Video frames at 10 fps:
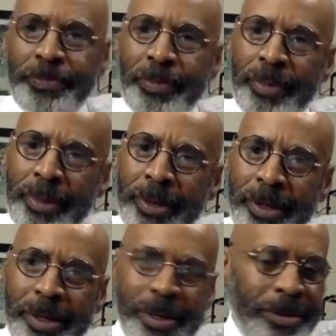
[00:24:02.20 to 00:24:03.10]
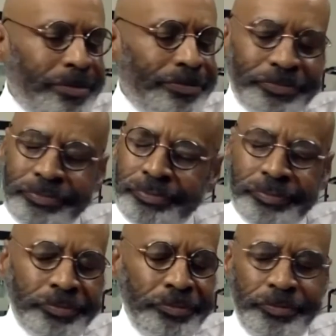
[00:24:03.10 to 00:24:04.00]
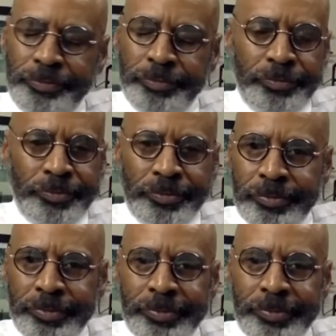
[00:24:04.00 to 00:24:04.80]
these are the things that we simply must